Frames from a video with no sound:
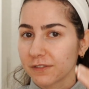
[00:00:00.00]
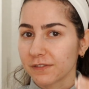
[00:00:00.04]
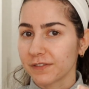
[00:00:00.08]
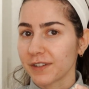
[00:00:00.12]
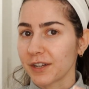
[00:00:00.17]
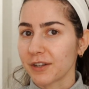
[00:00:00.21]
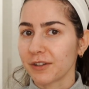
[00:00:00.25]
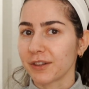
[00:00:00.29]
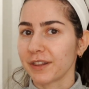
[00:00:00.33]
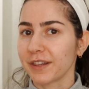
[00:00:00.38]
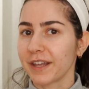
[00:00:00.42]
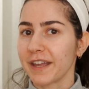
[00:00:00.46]

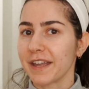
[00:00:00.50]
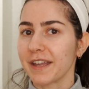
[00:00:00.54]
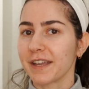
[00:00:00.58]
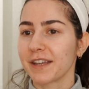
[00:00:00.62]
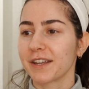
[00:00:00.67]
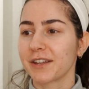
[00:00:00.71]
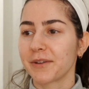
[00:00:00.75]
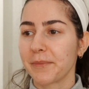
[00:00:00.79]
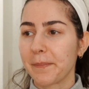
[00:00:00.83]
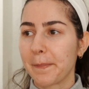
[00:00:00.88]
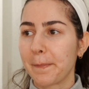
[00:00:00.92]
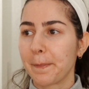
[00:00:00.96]
felt
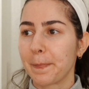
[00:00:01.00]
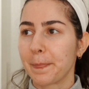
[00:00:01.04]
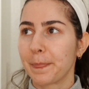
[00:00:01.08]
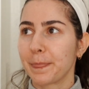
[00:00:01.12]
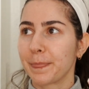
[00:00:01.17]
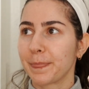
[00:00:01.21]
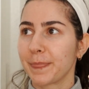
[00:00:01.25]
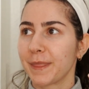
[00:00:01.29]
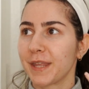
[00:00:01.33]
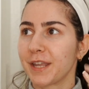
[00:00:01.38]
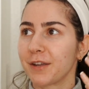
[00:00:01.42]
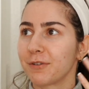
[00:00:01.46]
like
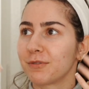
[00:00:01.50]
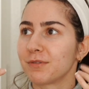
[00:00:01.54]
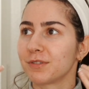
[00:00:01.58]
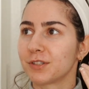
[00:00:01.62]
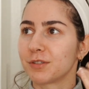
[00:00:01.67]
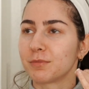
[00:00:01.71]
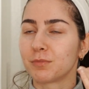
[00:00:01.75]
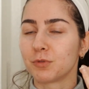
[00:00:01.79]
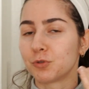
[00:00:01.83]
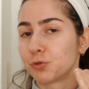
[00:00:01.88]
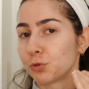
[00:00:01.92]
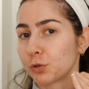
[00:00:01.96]
it
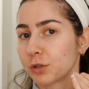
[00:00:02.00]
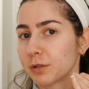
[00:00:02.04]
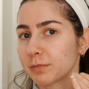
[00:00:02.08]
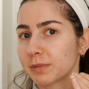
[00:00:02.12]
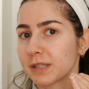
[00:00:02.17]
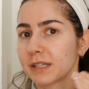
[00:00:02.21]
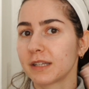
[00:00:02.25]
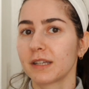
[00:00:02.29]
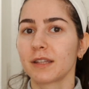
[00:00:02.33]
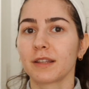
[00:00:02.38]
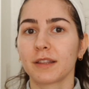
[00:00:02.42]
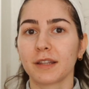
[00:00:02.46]
was
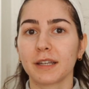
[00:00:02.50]
absorbed.